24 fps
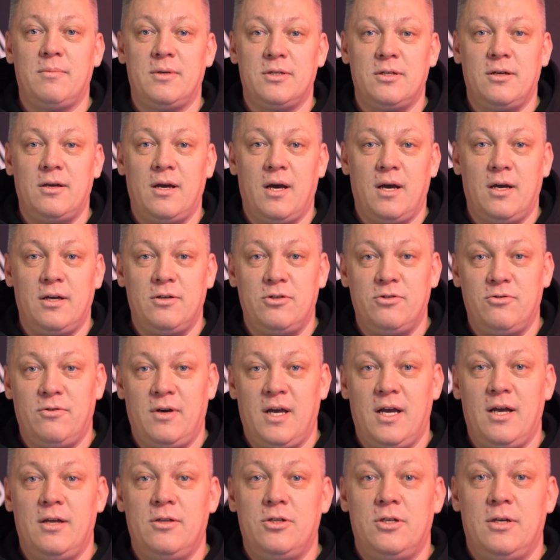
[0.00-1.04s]
is not a
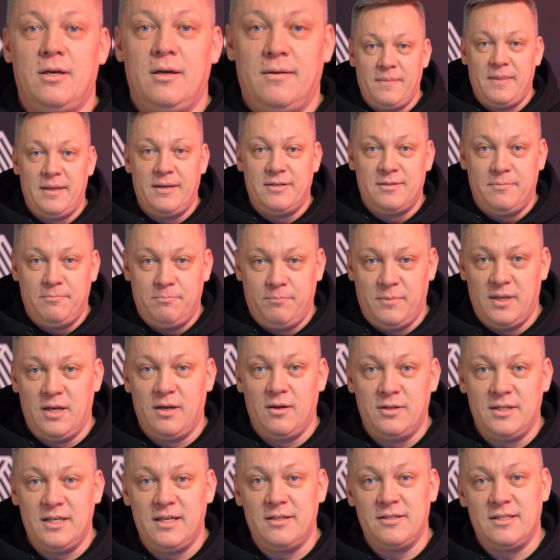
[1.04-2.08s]
strategy, it's
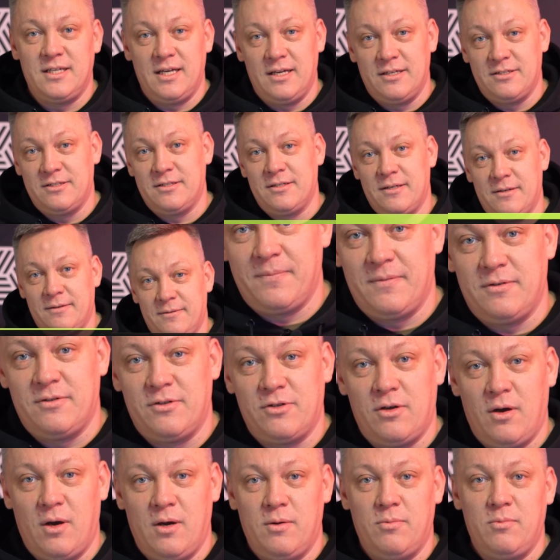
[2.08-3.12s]
barely a test.
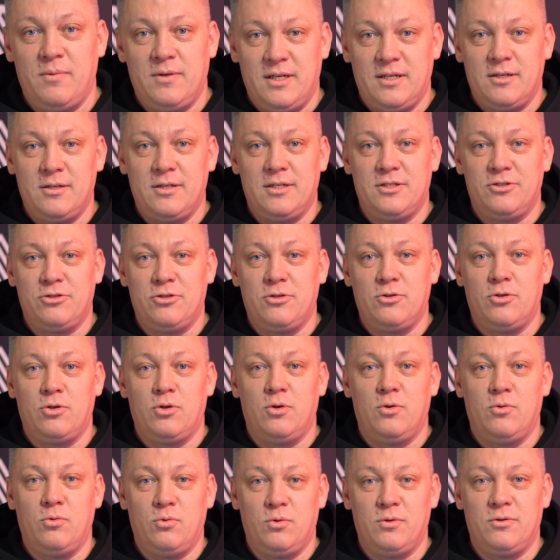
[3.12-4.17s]
Start with at least
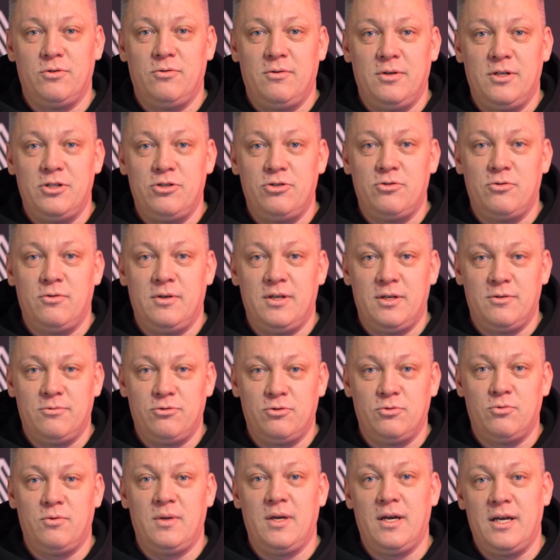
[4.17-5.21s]
2 or 3
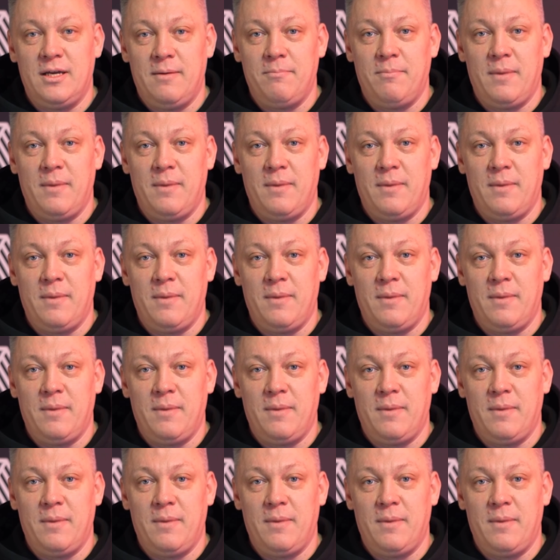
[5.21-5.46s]
streams running in